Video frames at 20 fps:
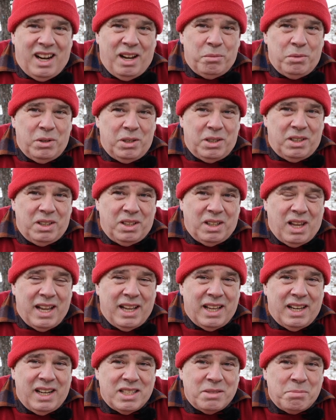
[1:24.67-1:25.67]
would
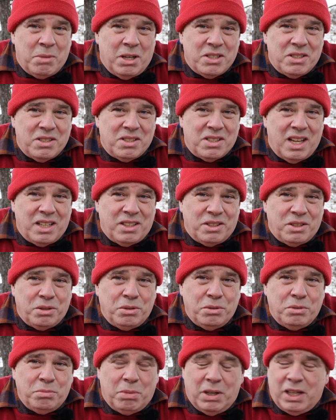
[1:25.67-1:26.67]
like it as much as I
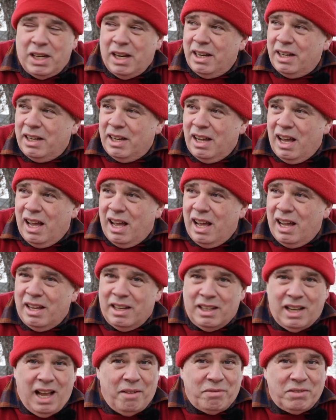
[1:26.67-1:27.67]
do, but I
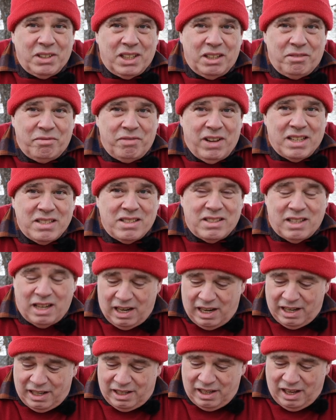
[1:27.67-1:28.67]
have to confess that
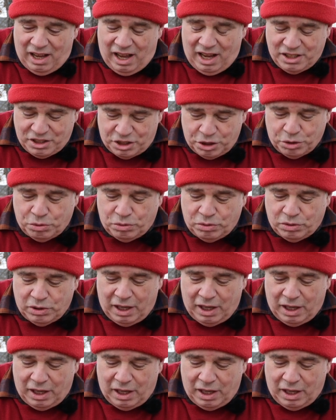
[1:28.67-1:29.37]
I do.